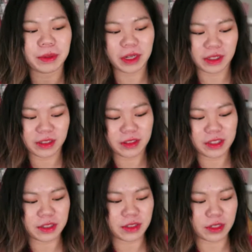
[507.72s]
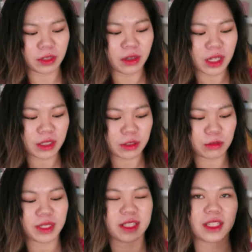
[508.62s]
but this is the Sorasu
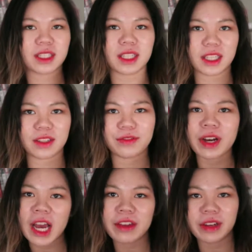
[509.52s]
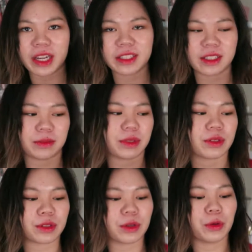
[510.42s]
Basic Kit 5
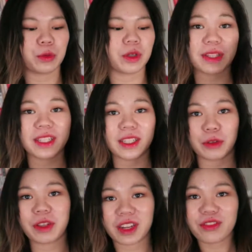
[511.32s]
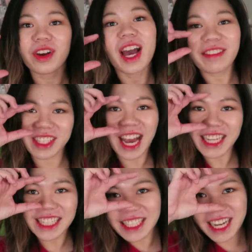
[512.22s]
items. So basically you get 5 tiny
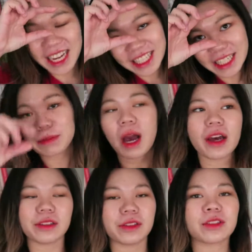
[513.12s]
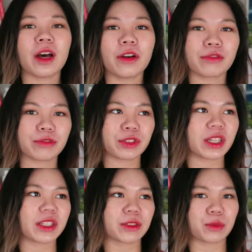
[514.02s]
bottles of
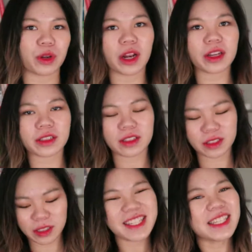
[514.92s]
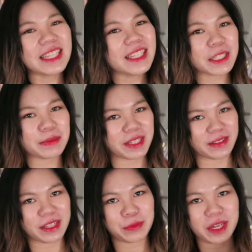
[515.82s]
Sorasu products. It's a little
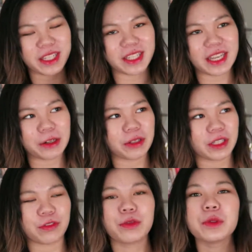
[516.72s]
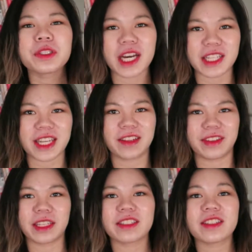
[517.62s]
expensive, that's why I didn't get her like a full size
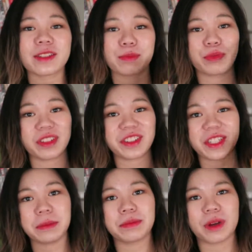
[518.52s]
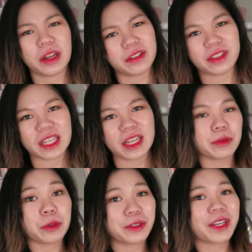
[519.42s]
anything, because this is pretty cheap, honestly. I'm
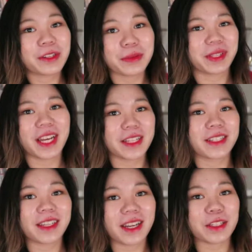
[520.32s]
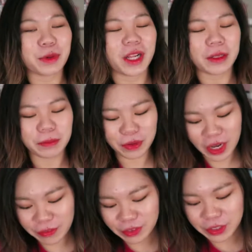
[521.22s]
going to get her something else as well,
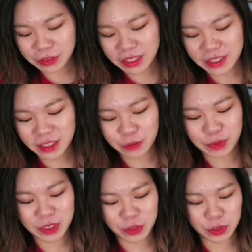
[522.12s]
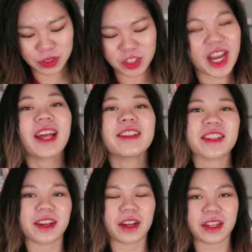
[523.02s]
but I figured instead of me just
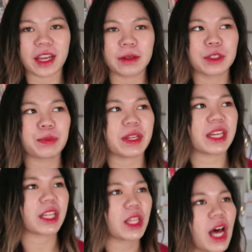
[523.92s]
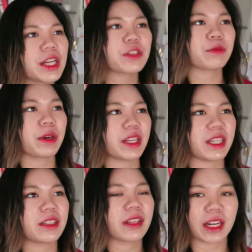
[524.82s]
chancing on it and spending lots of
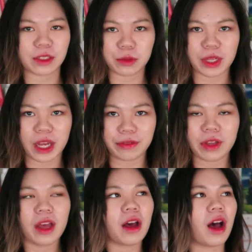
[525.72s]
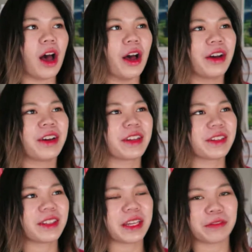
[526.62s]
money that I don't have
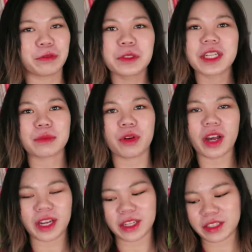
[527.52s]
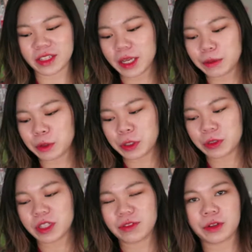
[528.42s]
on like a full-size product, I'm going
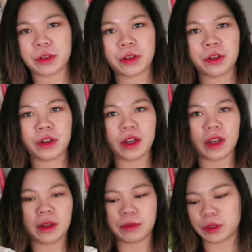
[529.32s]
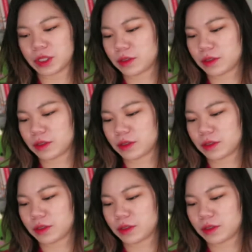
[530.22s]
to give her, hold